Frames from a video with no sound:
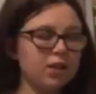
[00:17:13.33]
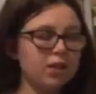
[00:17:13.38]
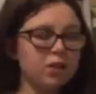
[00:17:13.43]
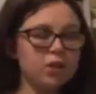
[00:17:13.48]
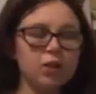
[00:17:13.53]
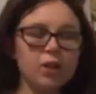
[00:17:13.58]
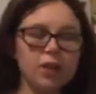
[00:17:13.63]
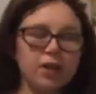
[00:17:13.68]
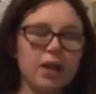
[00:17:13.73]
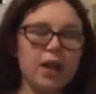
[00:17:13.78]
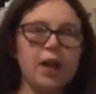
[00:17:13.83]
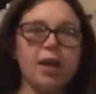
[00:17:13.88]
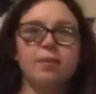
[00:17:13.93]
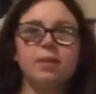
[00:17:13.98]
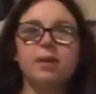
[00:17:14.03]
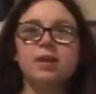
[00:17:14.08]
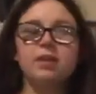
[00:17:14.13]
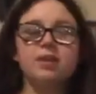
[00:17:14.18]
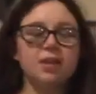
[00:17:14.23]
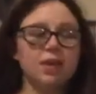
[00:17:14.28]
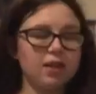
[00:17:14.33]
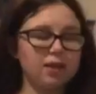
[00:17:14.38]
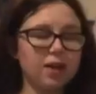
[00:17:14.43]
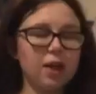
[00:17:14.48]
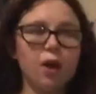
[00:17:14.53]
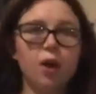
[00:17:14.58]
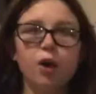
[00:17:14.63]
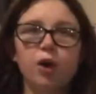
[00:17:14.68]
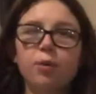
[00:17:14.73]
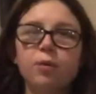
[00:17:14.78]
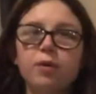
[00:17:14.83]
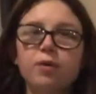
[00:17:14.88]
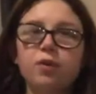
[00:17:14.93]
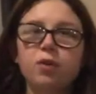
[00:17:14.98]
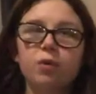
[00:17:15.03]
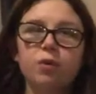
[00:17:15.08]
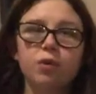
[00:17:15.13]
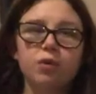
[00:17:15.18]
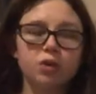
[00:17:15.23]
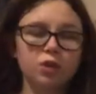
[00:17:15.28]
you can happily take that home if you
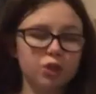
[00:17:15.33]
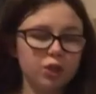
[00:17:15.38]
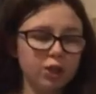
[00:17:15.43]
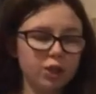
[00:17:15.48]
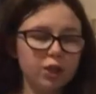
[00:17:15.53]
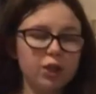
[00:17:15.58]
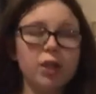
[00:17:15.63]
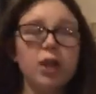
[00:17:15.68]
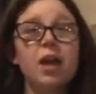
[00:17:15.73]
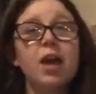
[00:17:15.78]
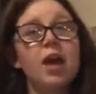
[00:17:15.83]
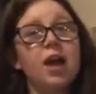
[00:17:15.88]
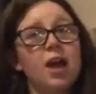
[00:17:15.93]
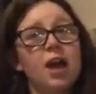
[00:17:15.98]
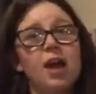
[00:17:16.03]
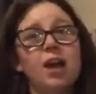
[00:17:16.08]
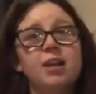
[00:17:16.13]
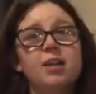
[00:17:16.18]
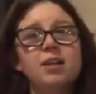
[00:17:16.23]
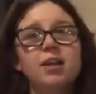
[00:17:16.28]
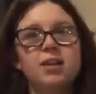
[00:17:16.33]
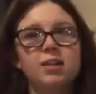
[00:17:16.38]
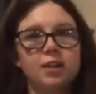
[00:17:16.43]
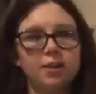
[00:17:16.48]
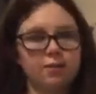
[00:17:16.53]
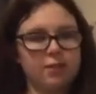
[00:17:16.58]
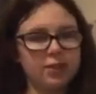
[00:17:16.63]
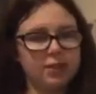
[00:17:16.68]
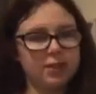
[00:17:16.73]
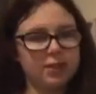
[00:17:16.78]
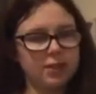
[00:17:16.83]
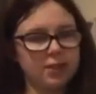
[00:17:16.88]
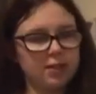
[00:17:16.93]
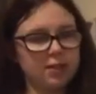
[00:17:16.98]
want to and I definitely did.